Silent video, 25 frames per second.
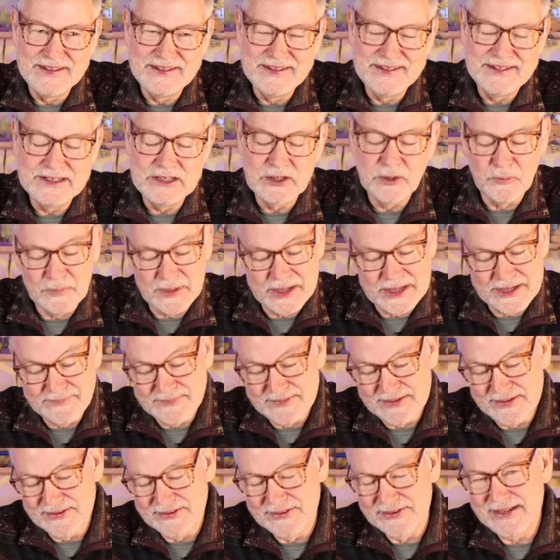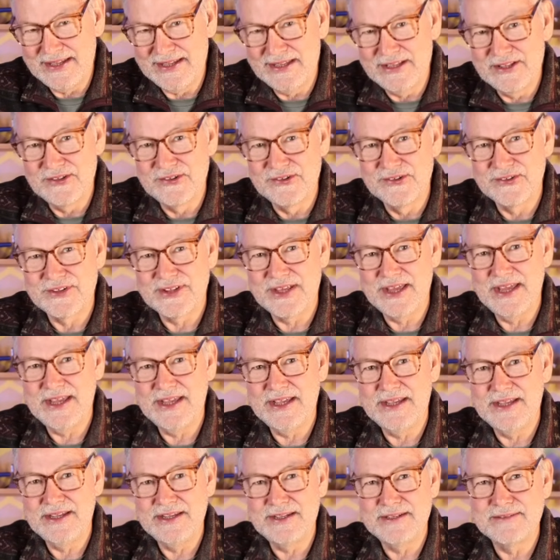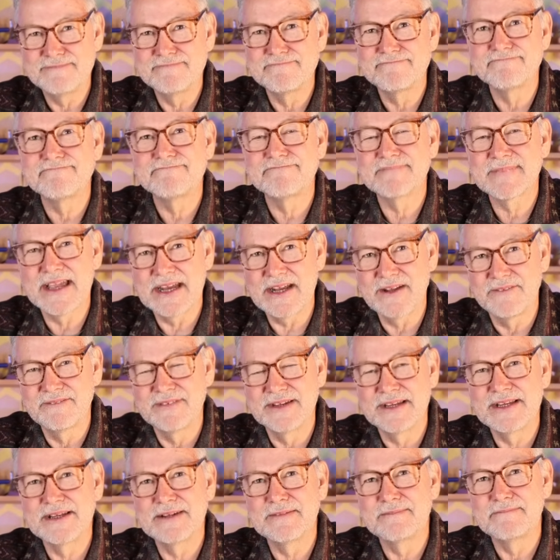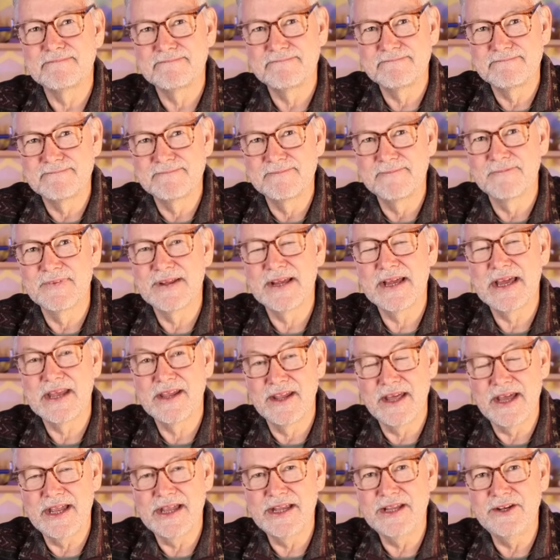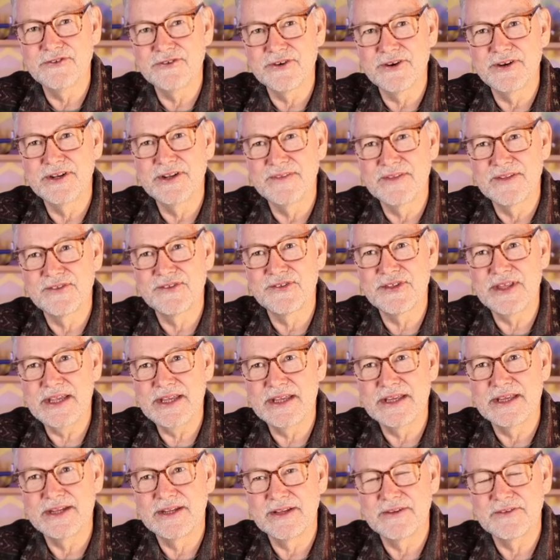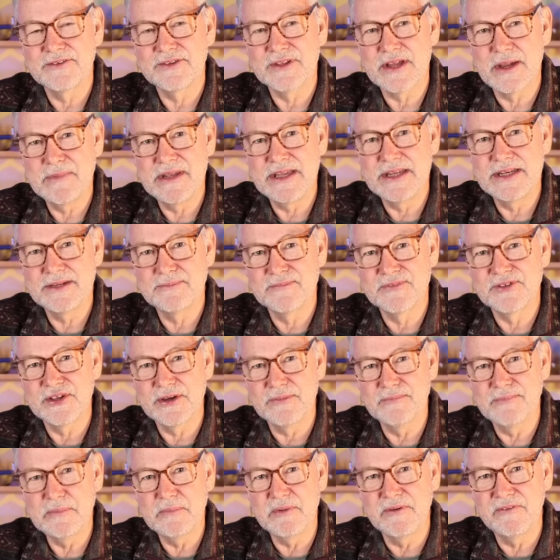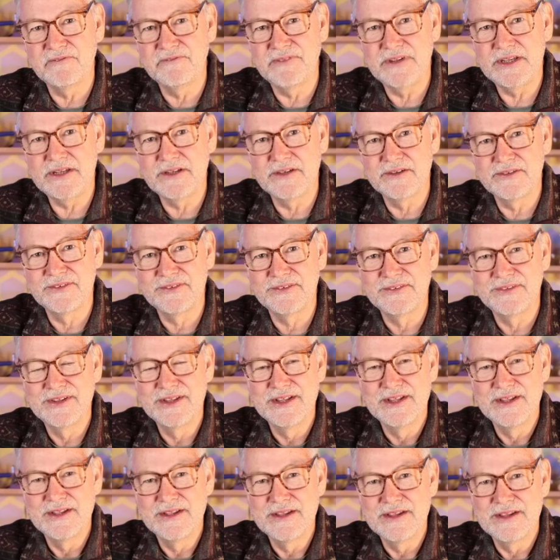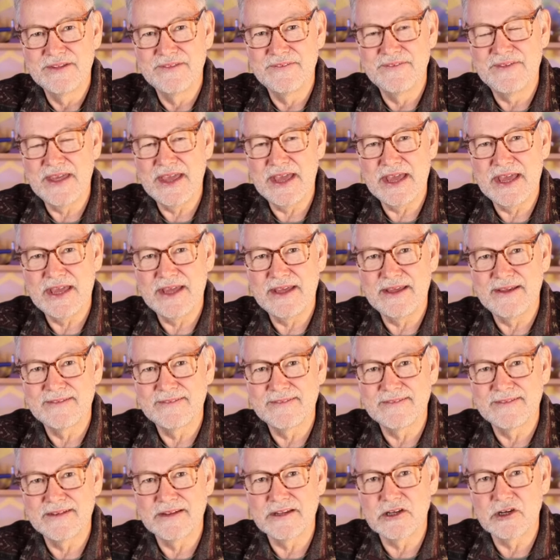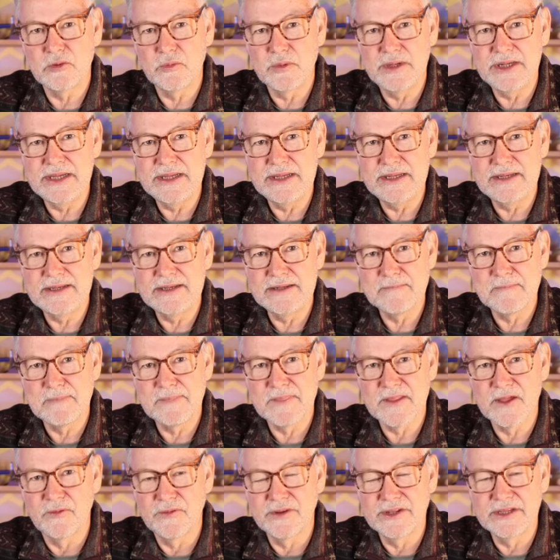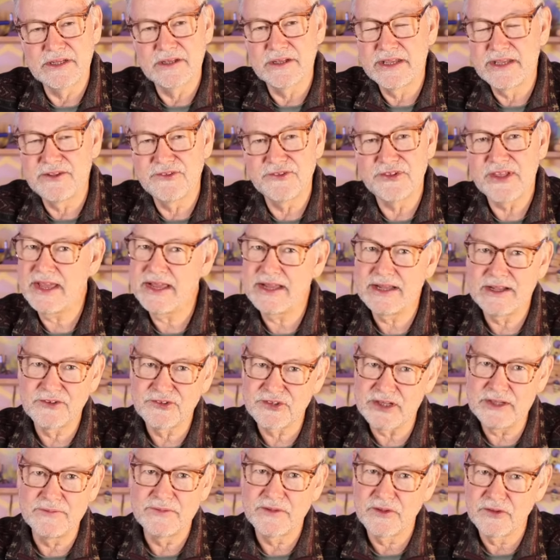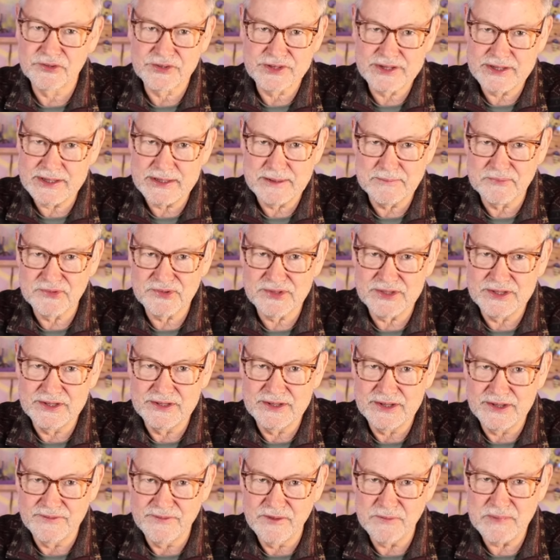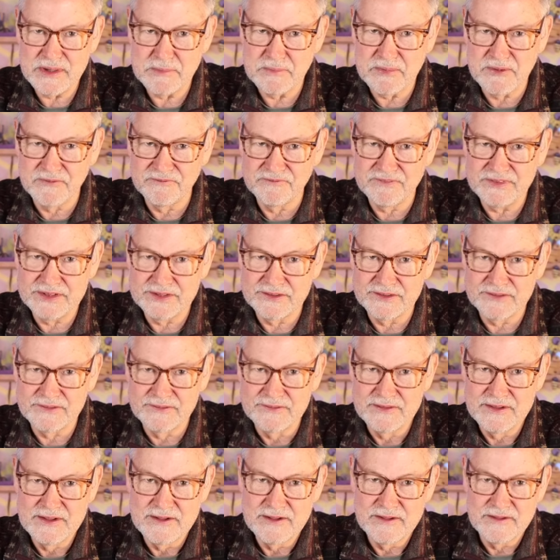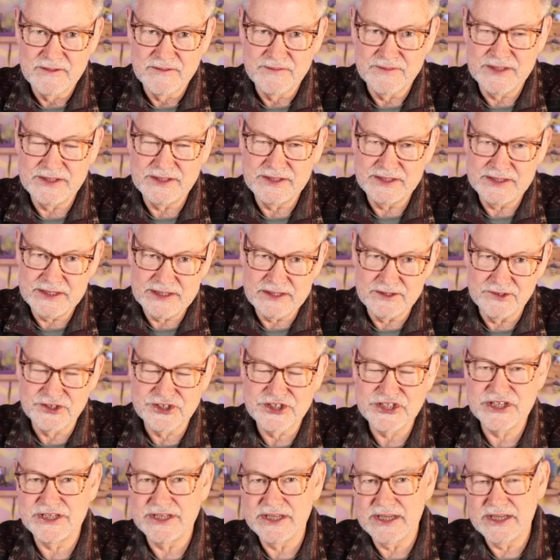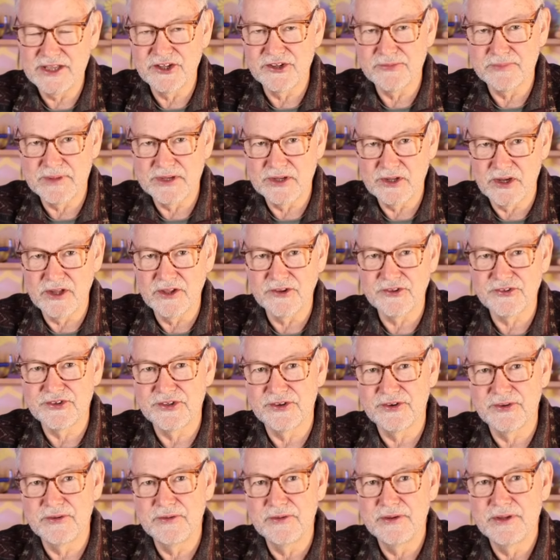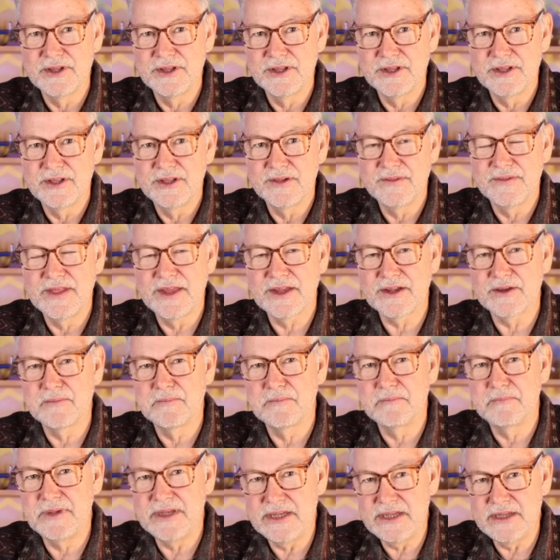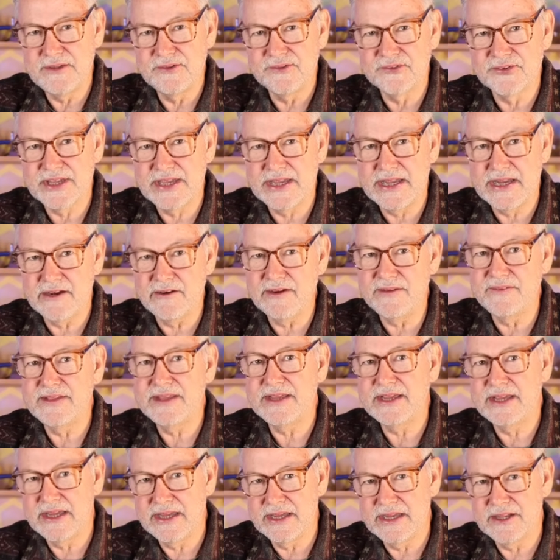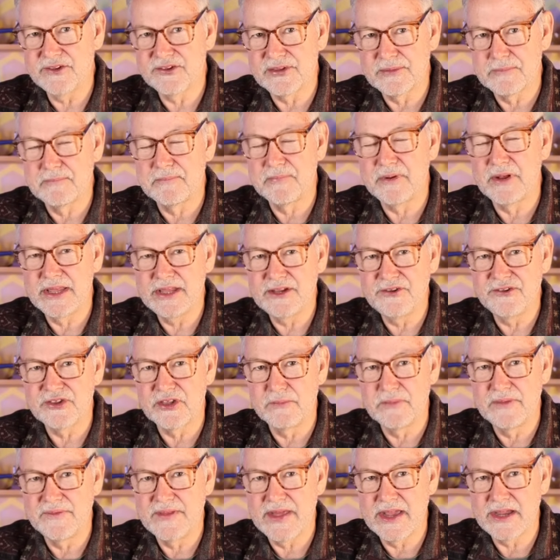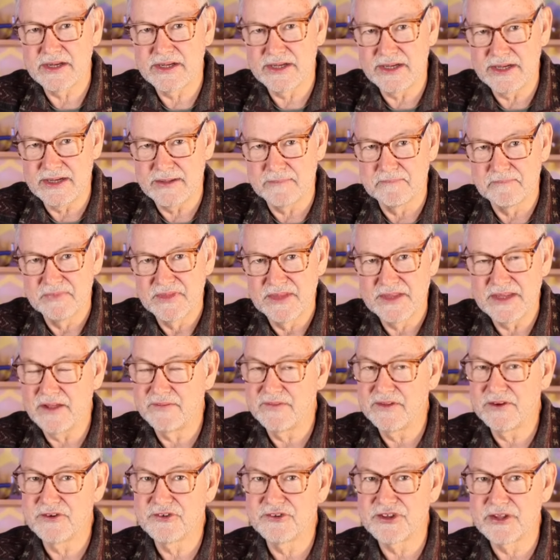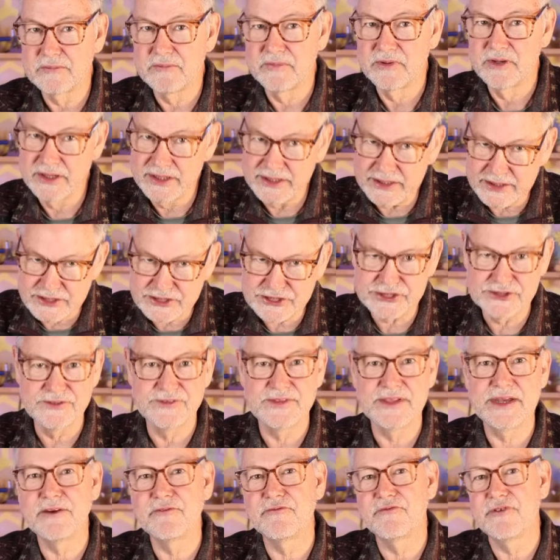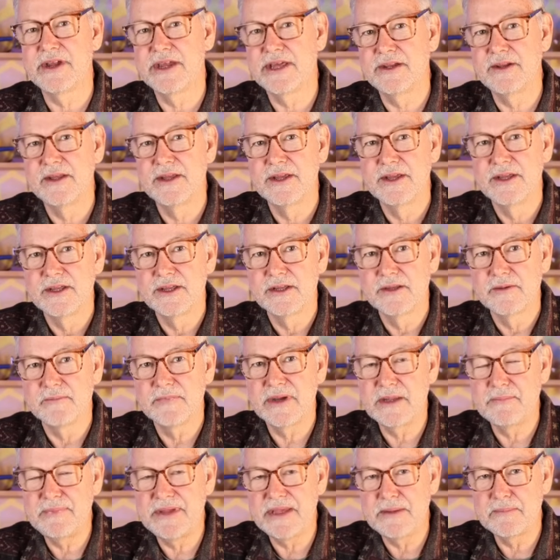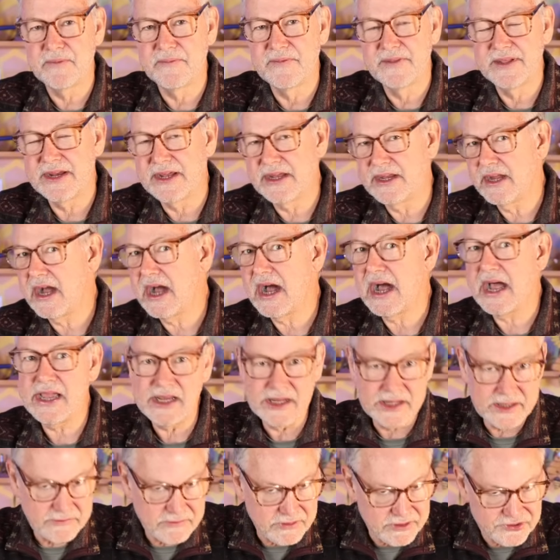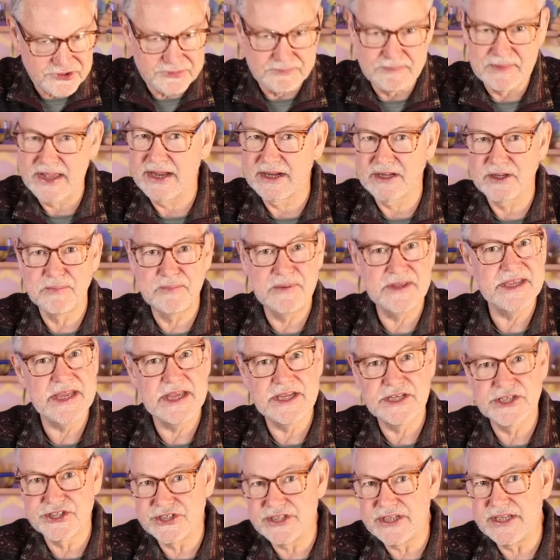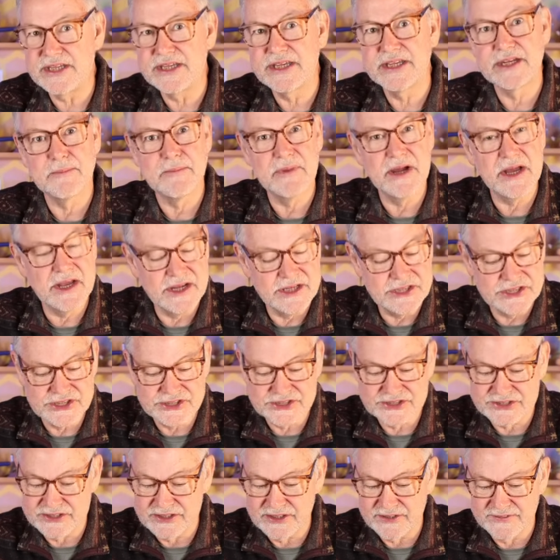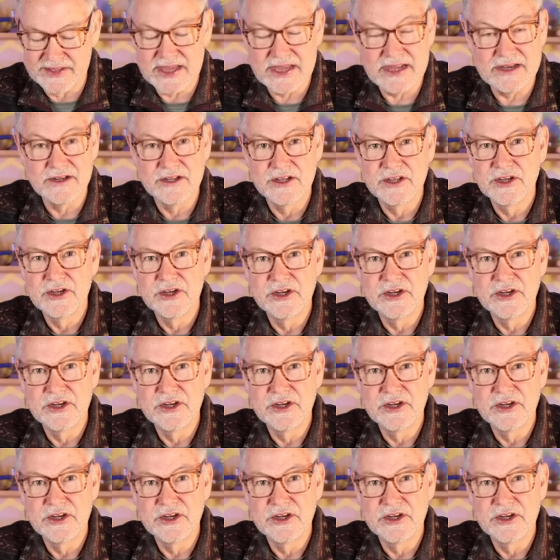You know what? There is a kind of a line drawn in the sand. Some people feel that the queen only lays eggs in those cups, and other people feel that, yes, she does, but also that bees carry the eggs and place them in that cup. Now, there's some literature that I've read by people that I highly respect, PhD, entomologists, and all that,